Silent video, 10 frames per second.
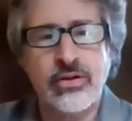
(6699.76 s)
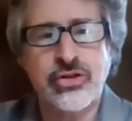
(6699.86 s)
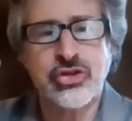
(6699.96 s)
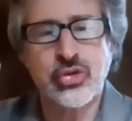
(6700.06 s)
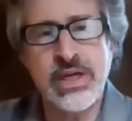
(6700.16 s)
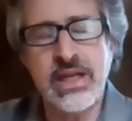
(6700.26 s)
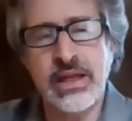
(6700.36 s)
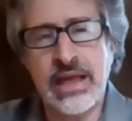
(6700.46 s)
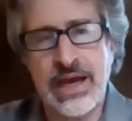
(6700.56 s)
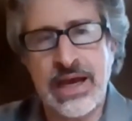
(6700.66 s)
treating
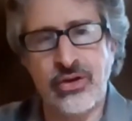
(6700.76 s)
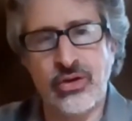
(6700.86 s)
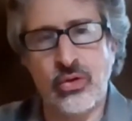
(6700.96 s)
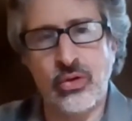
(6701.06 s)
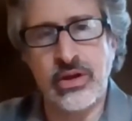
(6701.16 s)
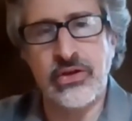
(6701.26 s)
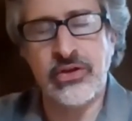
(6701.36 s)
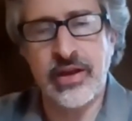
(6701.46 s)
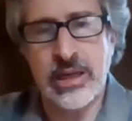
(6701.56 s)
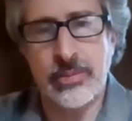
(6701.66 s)

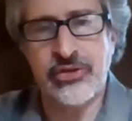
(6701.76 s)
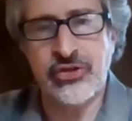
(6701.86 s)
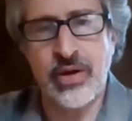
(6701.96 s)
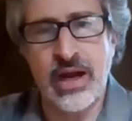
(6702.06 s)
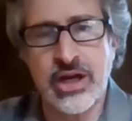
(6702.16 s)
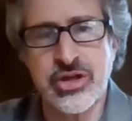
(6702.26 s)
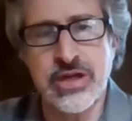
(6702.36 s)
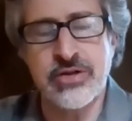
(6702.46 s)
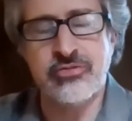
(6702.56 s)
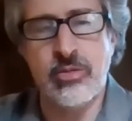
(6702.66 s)
categories in
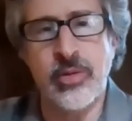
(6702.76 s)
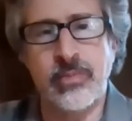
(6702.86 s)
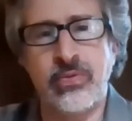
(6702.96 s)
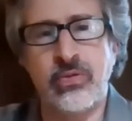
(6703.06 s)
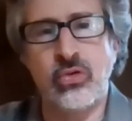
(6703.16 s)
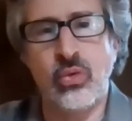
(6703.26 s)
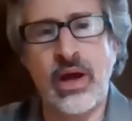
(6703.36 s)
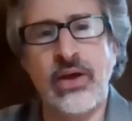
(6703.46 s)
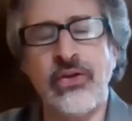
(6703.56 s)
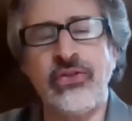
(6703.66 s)
abstraction from the
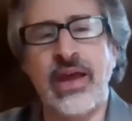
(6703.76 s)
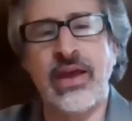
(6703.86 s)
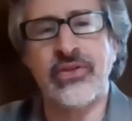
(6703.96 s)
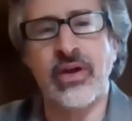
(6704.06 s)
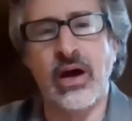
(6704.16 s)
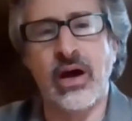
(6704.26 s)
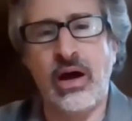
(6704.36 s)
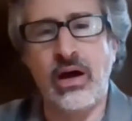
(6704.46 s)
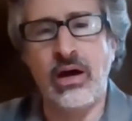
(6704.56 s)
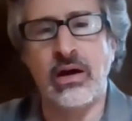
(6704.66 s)
process
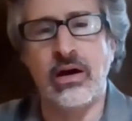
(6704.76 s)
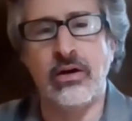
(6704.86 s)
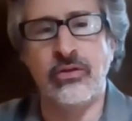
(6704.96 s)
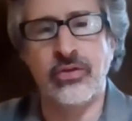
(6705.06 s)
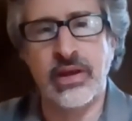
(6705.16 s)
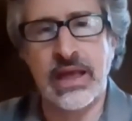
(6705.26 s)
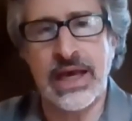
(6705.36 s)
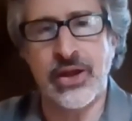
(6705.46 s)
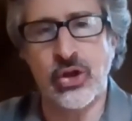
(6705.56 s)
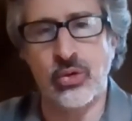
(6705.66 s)
of
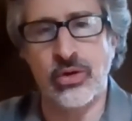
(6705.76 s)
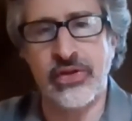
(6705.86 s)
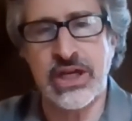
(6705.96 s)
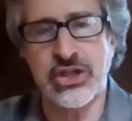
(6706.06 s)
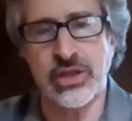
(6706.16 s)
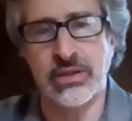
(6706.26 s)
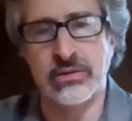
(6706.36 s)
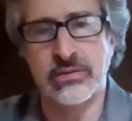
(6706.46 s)
categorization.